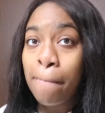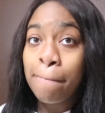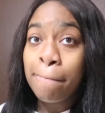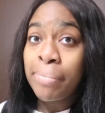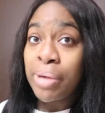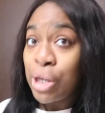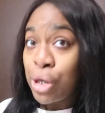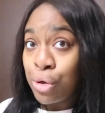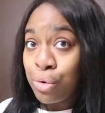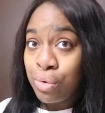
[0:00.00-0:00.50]

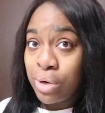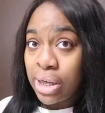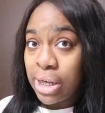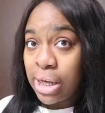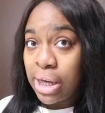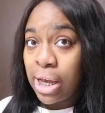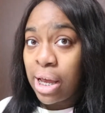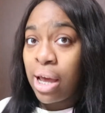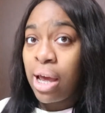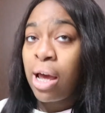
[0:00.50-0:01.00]

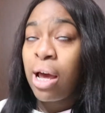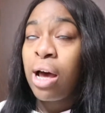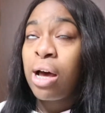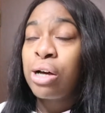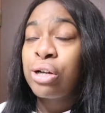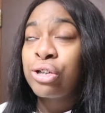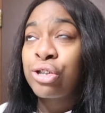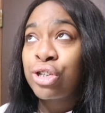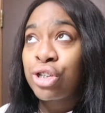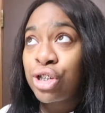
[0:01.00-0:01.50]
Beauty.
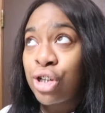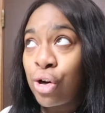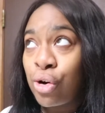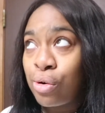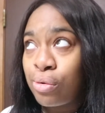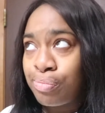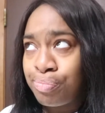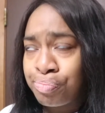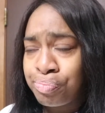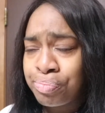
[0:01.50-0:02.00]

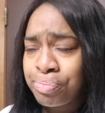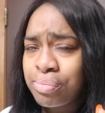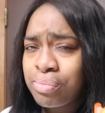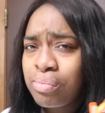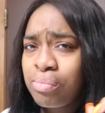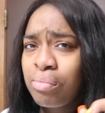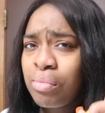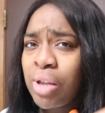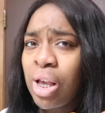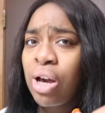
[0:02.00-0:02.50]
So
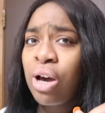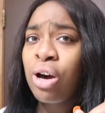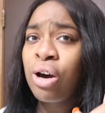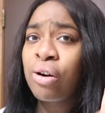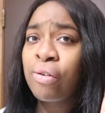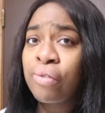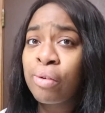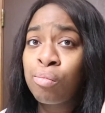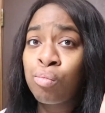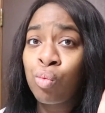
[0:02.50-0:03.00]

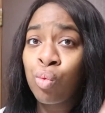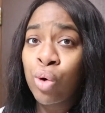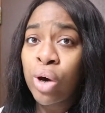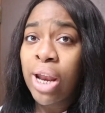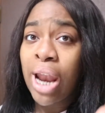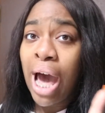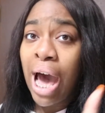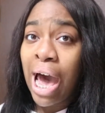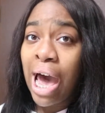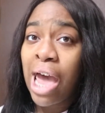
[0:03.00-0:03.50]
from
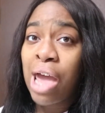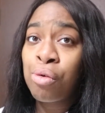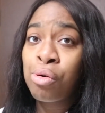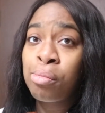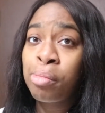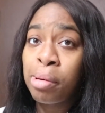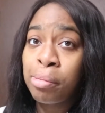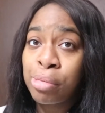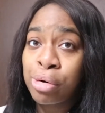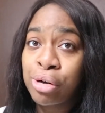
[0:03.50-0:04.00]
what I
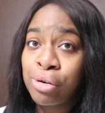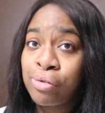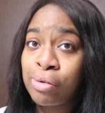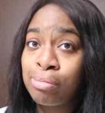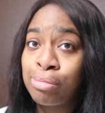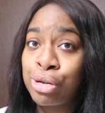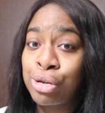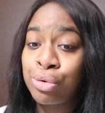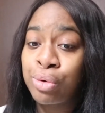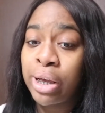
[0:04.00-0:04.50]
remember
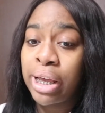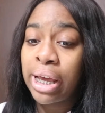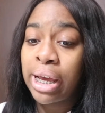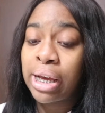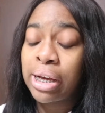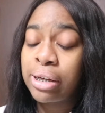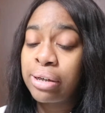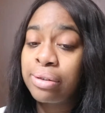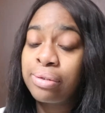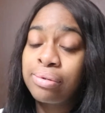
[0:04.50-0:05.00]
from
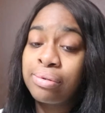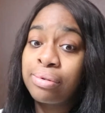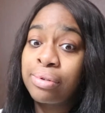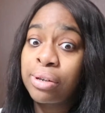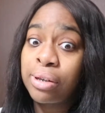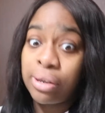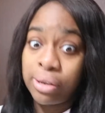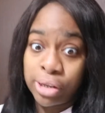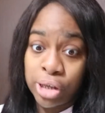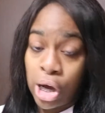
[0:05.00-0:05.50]
doing
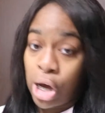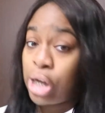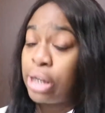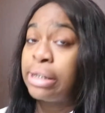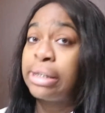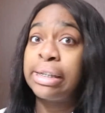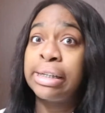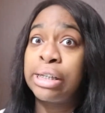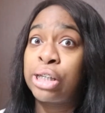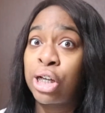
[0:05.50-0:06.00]

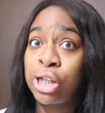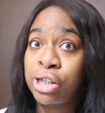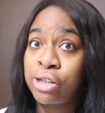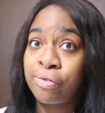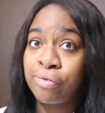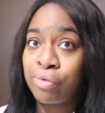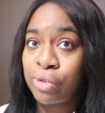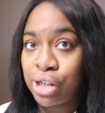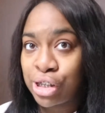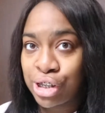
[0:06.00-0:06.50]
tons and tons
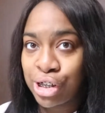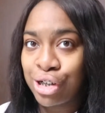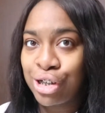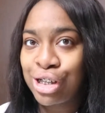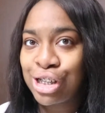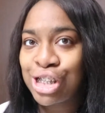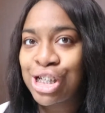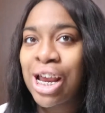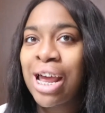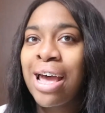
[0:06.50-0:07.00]
of
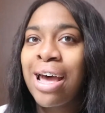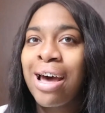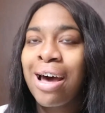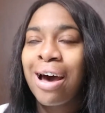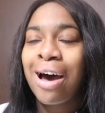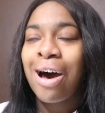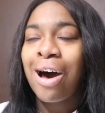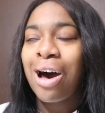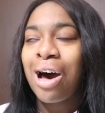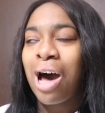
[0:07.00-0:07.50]
research,
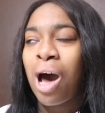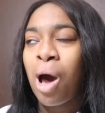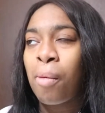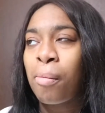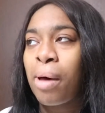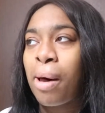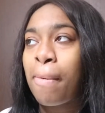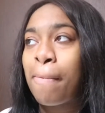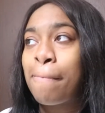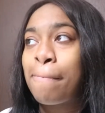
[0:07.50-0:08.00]

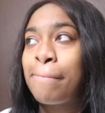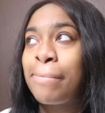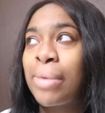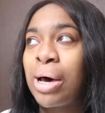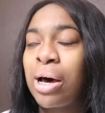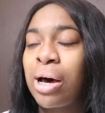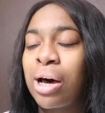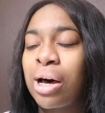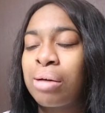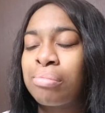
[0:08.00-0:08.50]

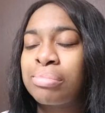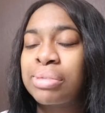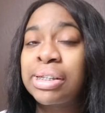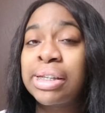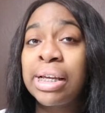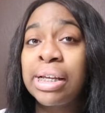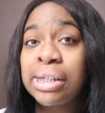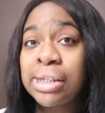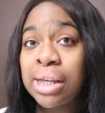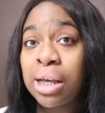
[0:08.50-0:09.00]

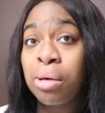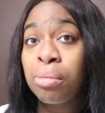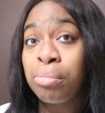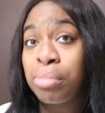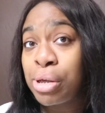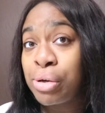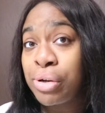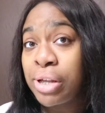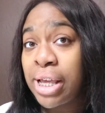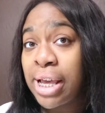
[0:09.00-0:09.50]
Seint
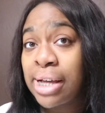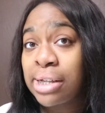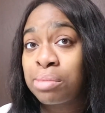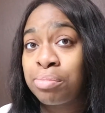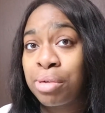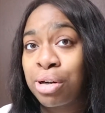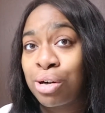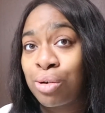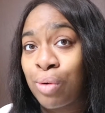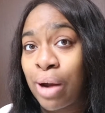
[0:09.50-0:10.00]
Beauty has
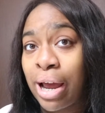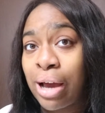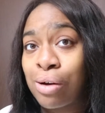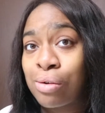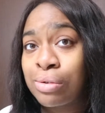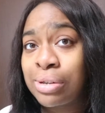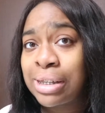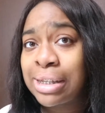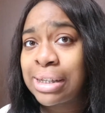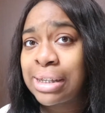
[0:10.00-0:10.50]
been
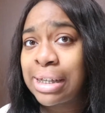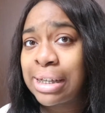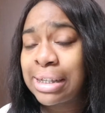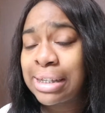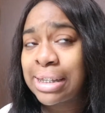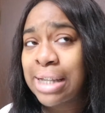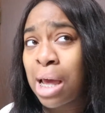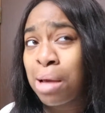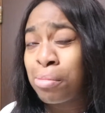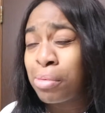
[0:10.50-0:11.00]
around
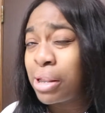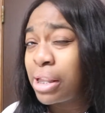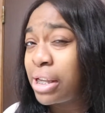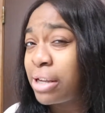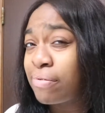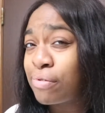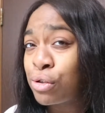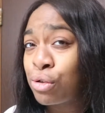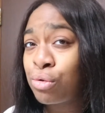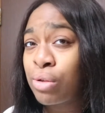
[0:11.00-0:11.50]
since I
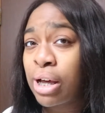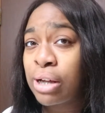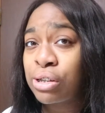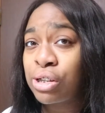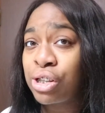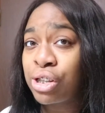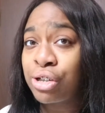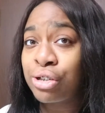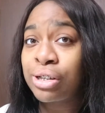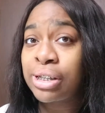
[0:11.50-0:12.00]
believe
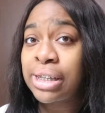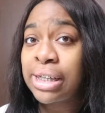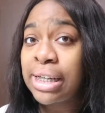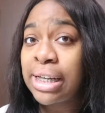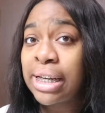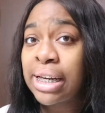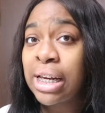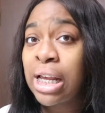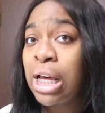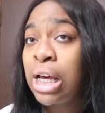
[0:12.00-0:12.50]

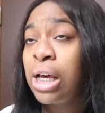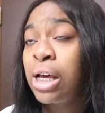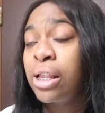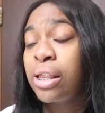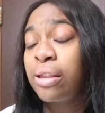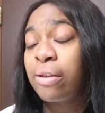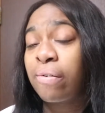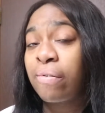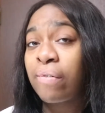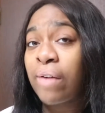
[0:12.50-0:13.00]
2013.
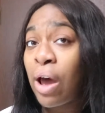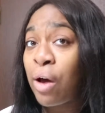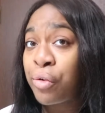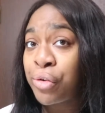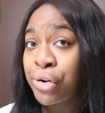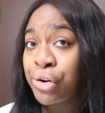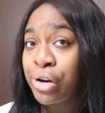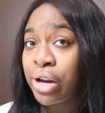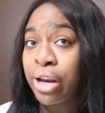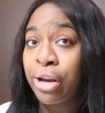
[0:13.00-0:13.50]
The
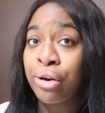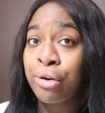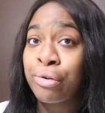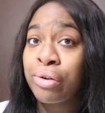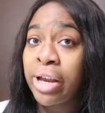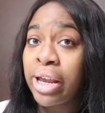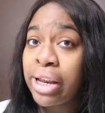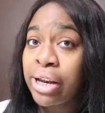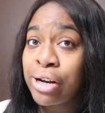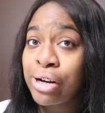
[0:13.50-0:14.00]
founder and
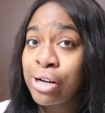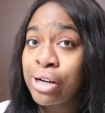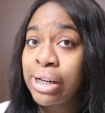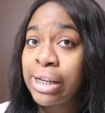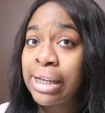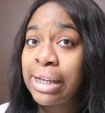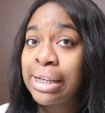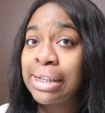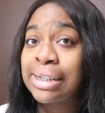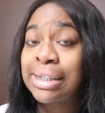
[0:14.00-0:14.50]
creator
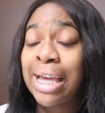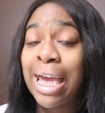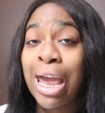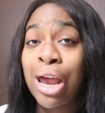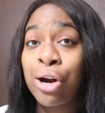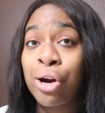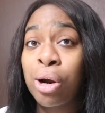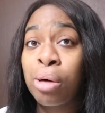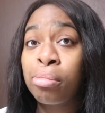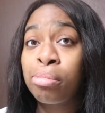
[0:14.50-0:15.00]
is
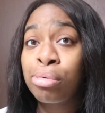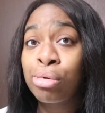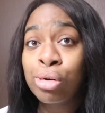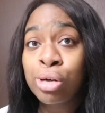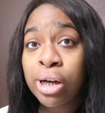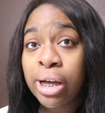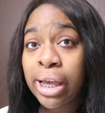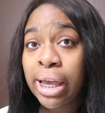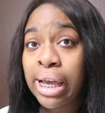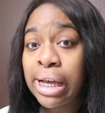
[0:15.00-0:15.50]
Cara
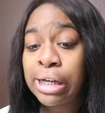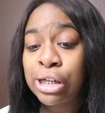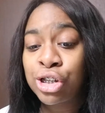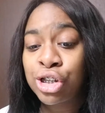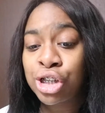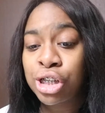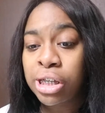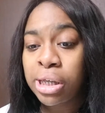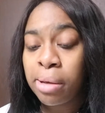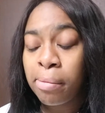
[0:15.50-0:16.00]
Brooke, and
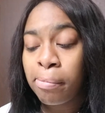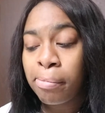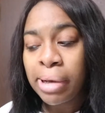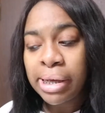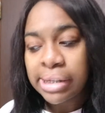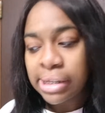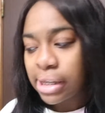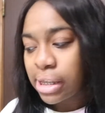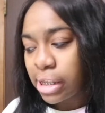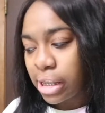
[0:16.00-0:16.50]
she
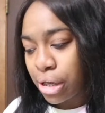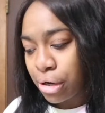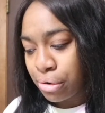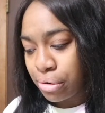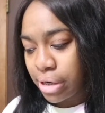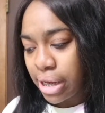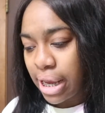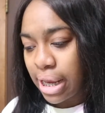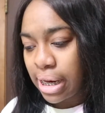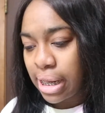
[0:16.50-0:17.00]
basically
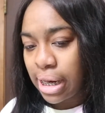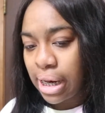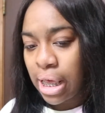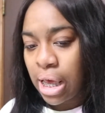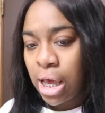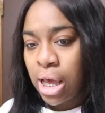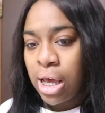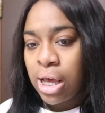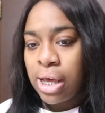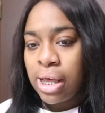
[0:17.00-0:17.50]

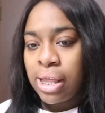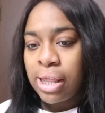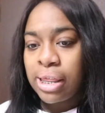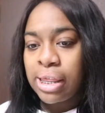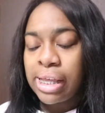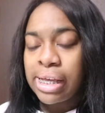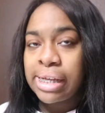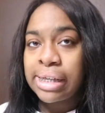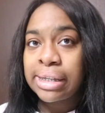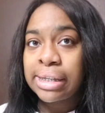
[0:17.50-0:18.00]
created
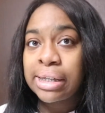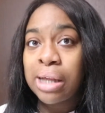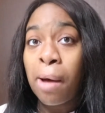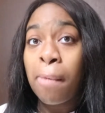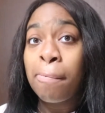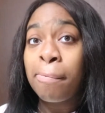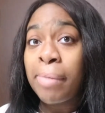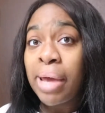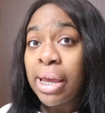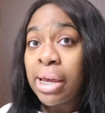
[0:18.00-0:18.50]
this
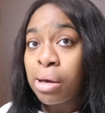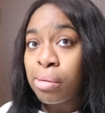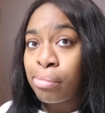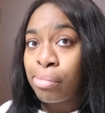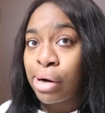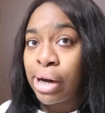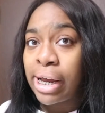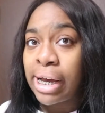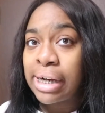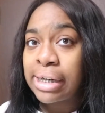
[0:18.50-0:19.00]
makeup
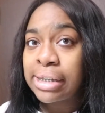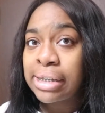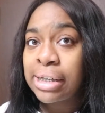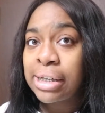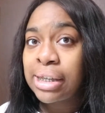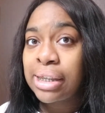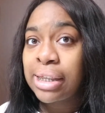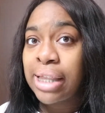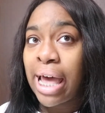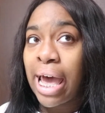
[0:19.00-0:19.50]
brand
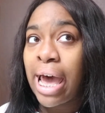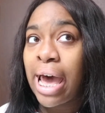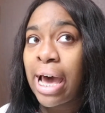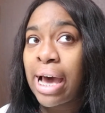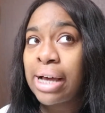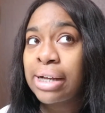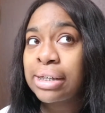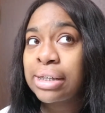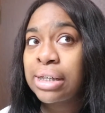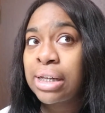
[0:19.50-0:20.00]

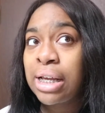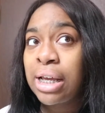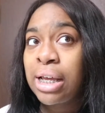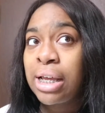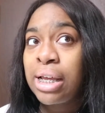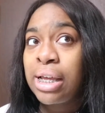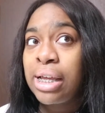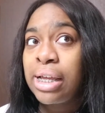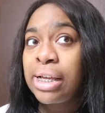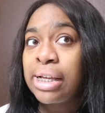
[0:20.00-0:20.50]
that
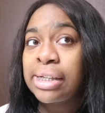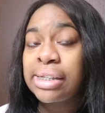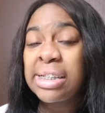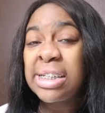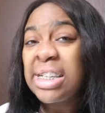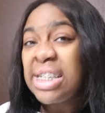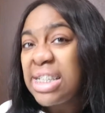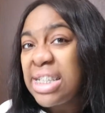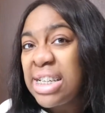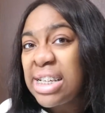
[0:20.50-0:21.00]
is
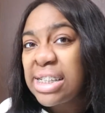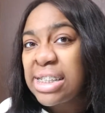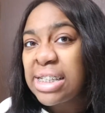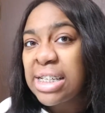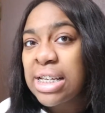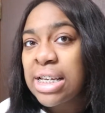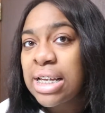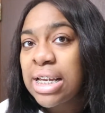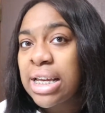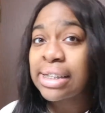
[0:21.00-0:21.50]

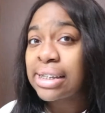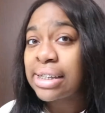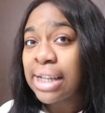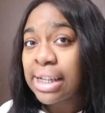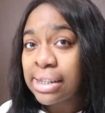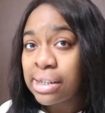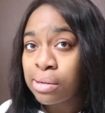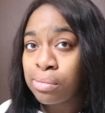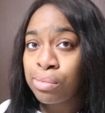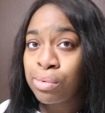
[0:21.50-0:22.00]
easy,
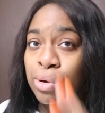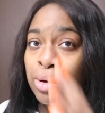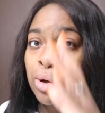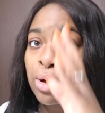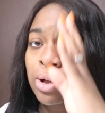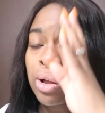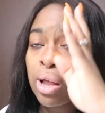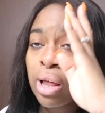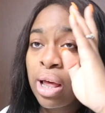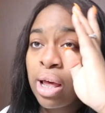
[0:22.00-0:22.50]

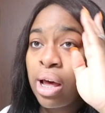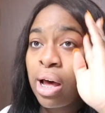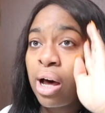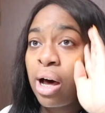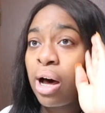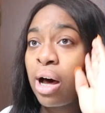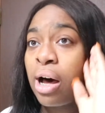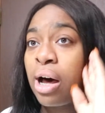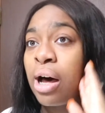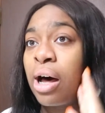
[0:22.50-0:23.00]
accessible
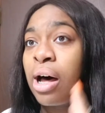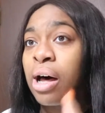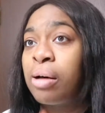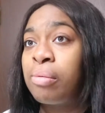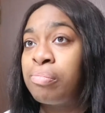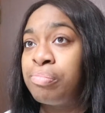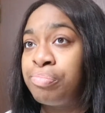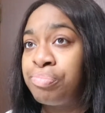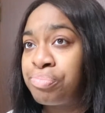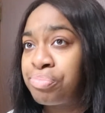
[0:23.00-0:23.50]

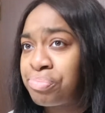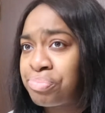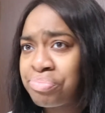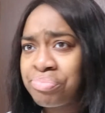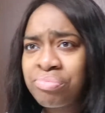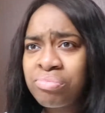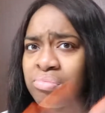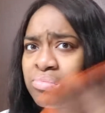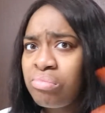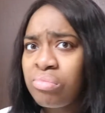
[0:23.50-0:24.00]

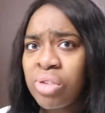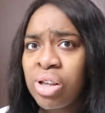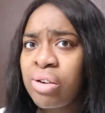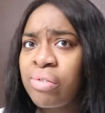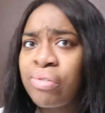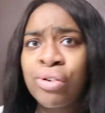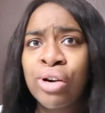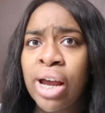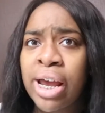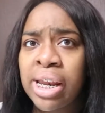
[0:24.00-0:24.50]

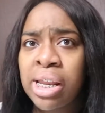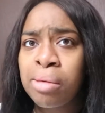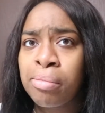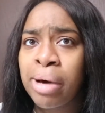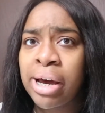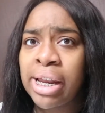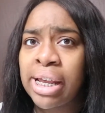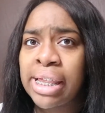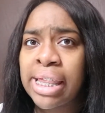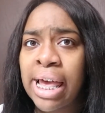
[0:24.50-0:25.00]
for
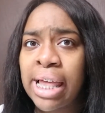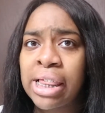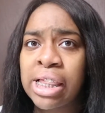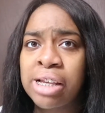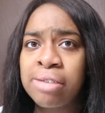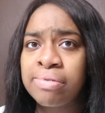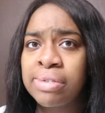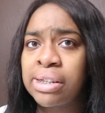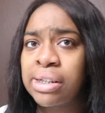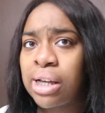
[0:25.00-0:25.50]
anybody that
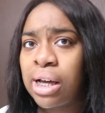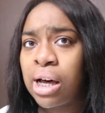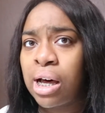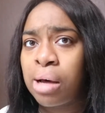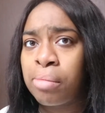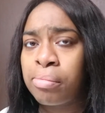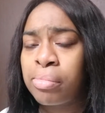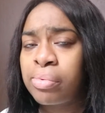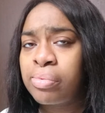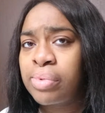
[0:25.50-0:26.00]
lives
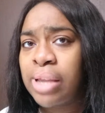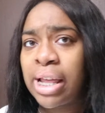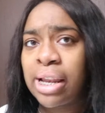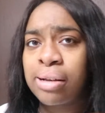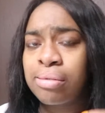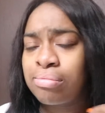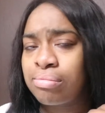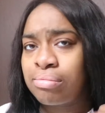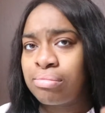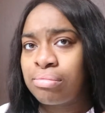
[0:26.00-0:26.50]

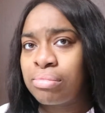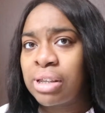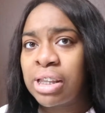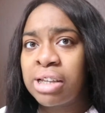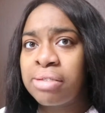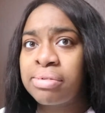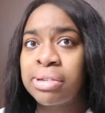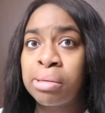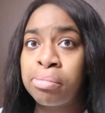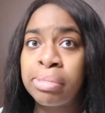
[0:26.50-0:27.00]

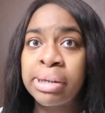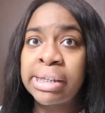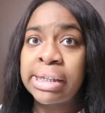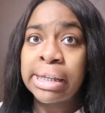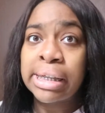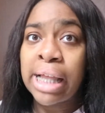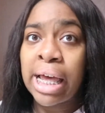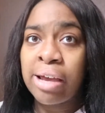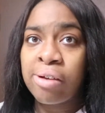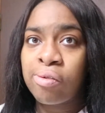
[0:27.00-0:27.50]
a busy
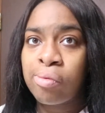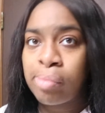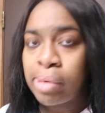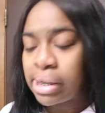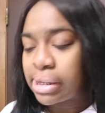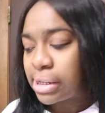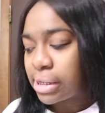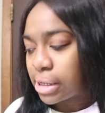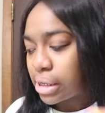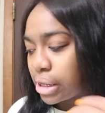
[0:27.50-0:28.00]
life,
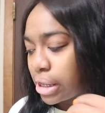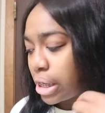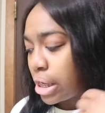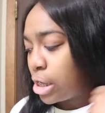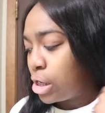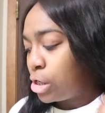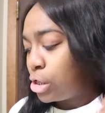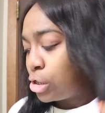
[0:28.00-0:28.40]
basically.